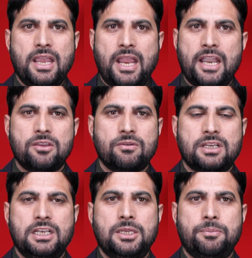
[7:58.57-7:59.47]
and your
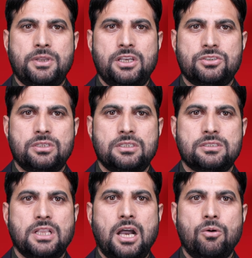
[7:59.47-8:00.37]
clarification
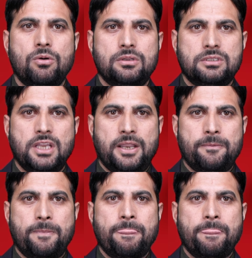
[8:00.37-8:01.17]
is now done.